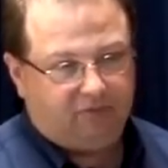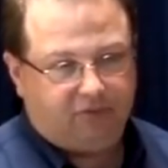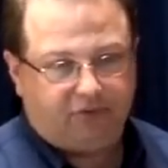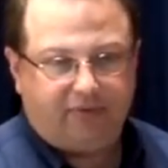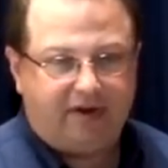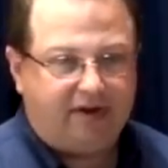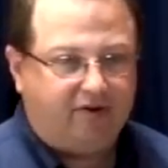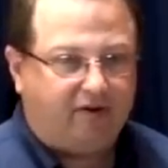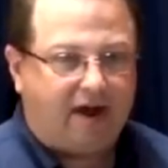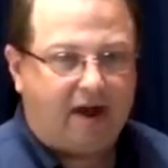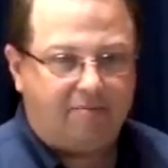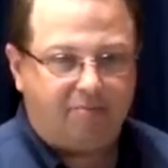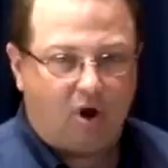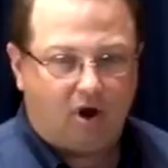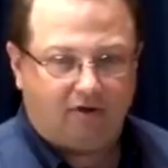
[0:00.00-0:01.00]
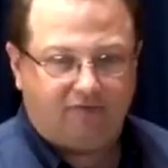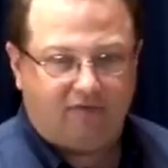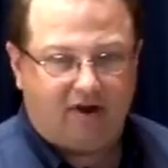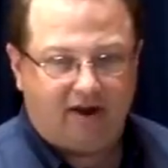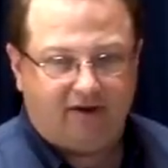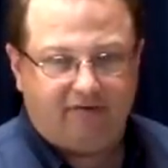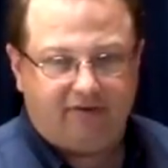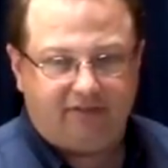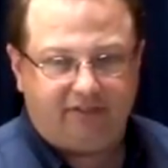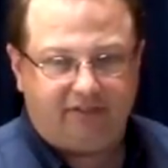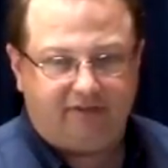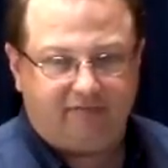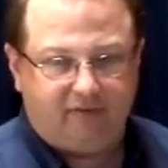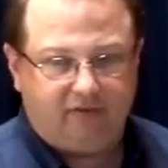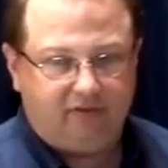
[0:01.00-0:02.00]
3-gram Park Flyer
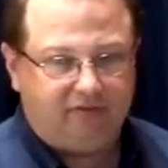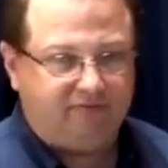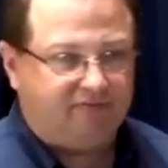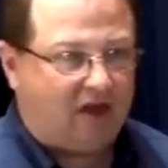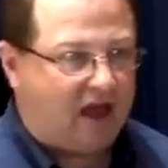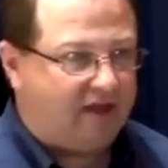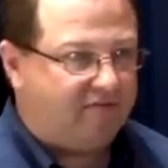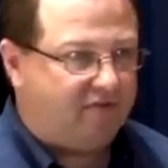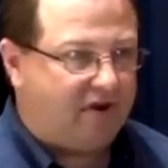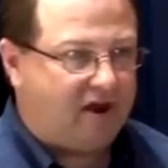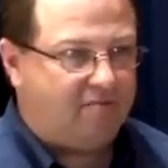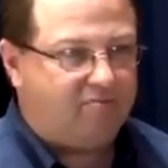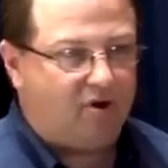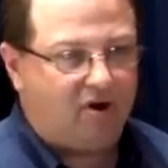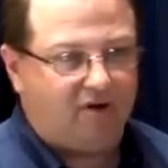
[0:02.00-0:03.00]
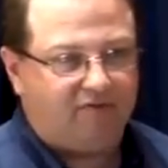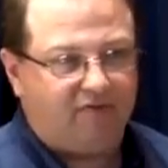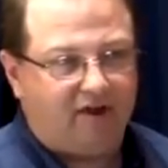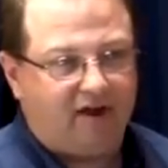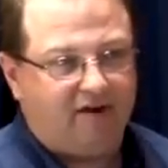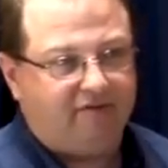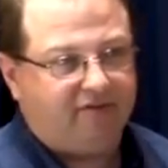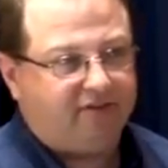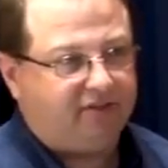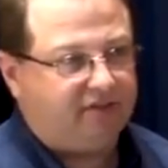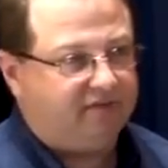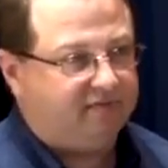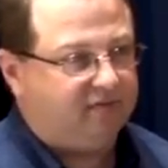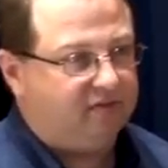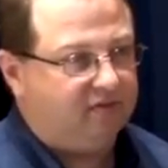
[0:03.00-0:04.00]
receivers, 5-gram Park Flyer
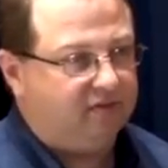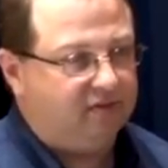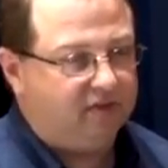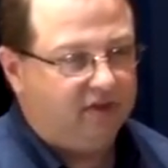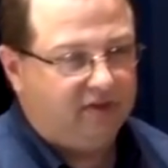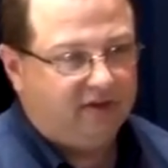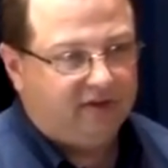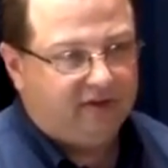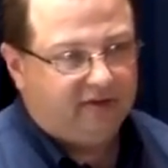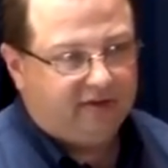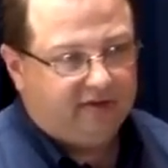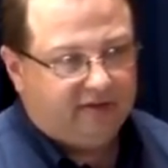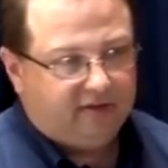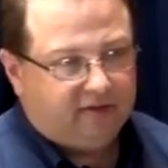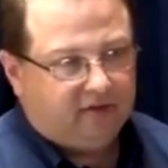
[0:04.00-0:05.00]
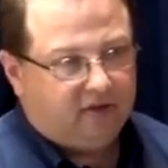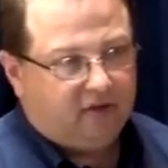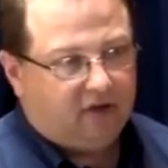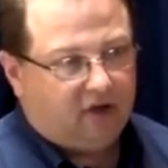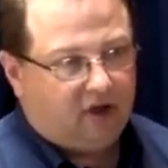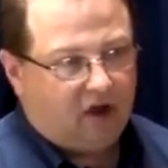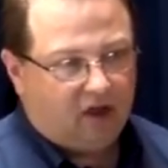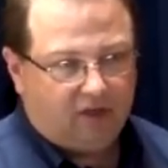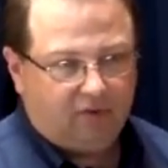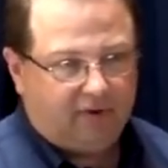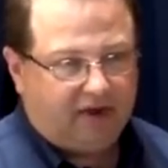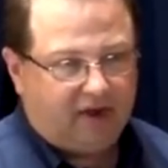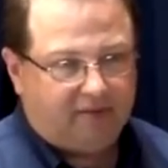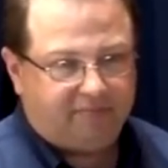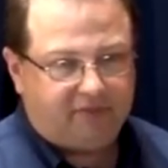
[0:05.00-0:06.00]
receivers, all the
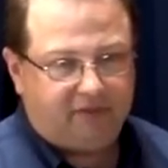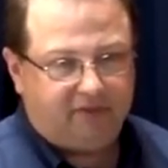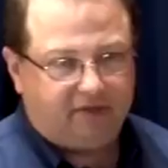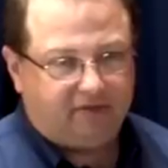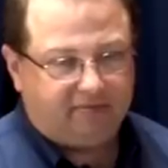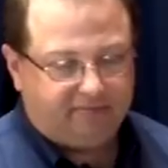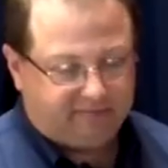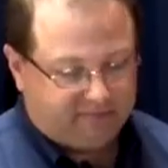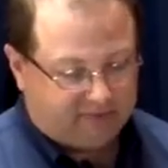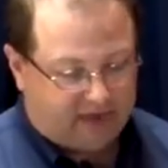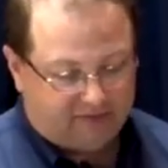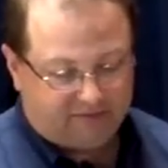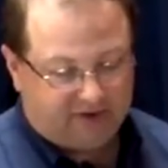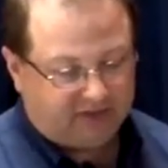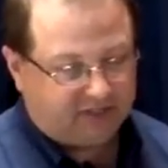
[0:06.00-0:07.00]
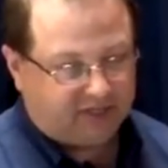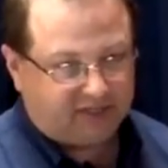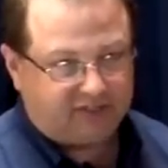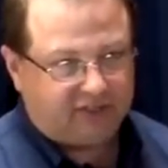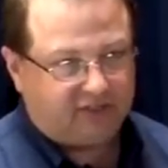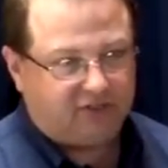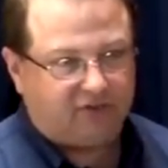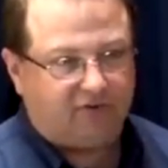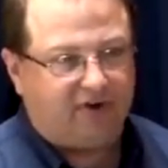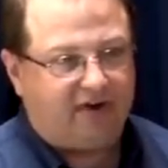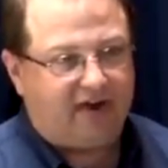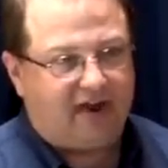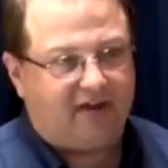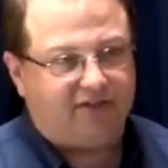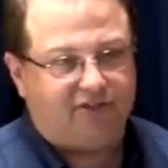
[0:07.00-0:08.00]
way up to
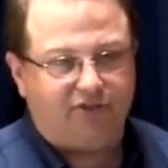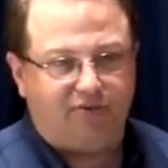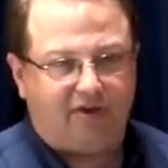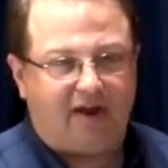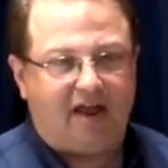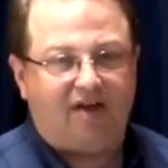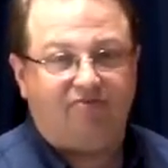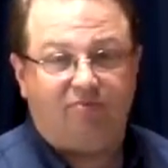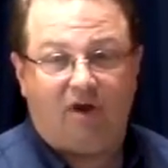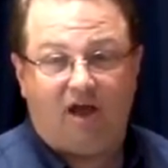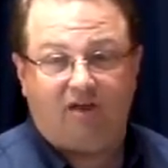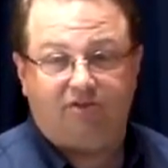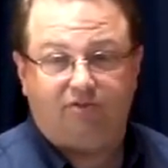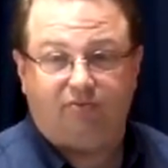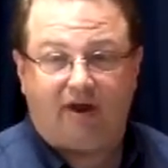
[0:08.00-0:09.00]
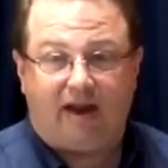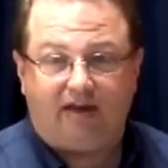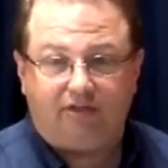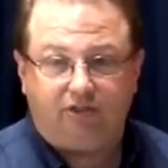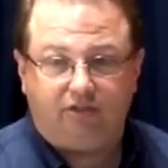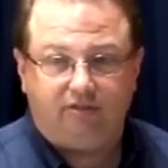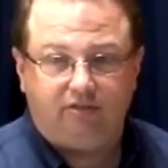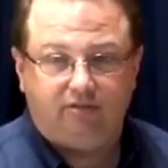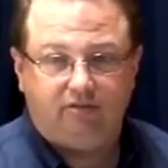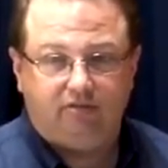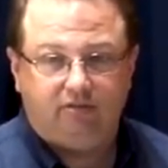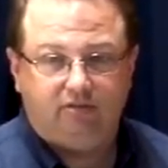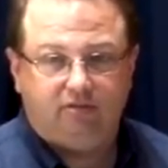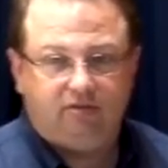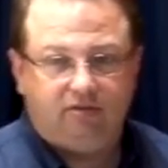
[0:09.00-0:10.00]
FHSS3 has 2.5 miles of range.
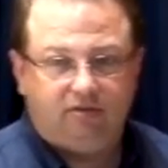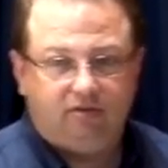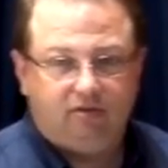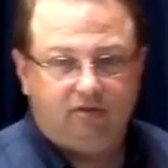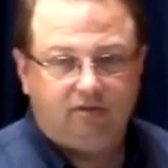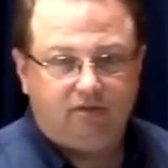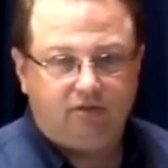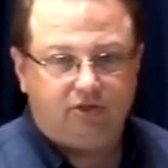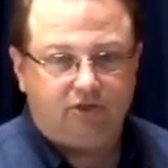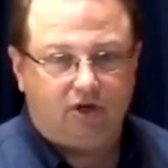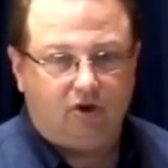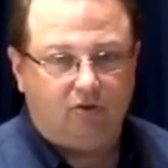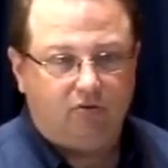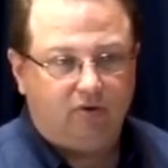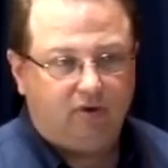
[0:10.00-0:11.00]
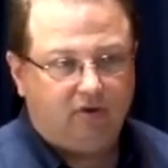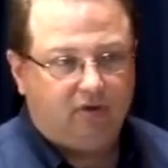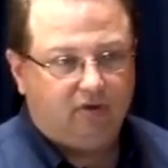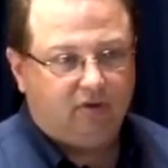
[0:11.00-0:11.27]
So